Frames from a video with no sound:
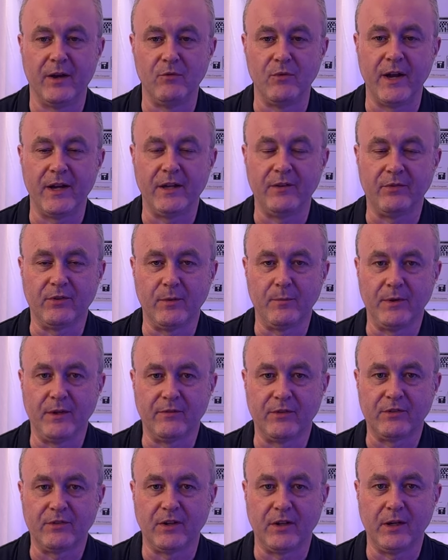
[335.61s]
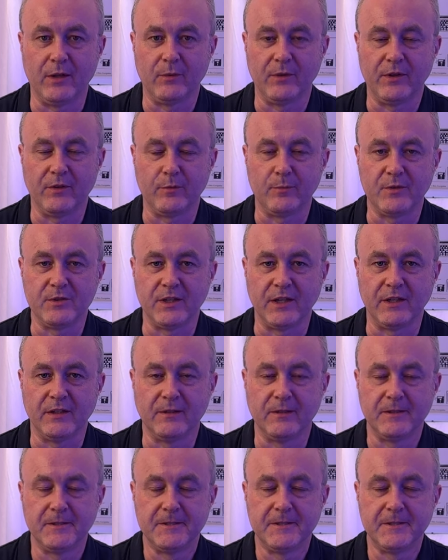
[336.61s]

ready for a bit of a struggle with this machine.